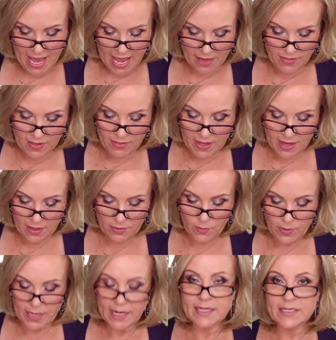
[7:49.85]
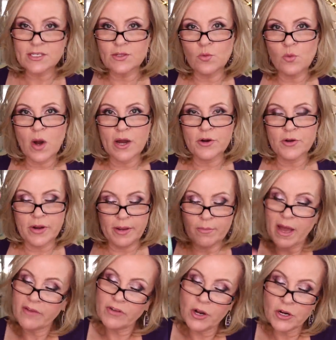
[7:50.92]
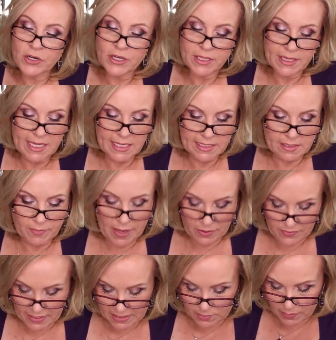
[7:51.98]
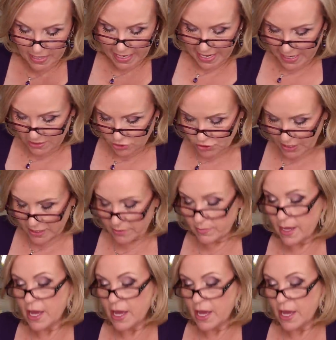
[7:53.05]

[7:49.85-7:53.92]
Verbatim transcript: And then the other one is the Water Cream. I've heard good things about these, but I hadn't tried them.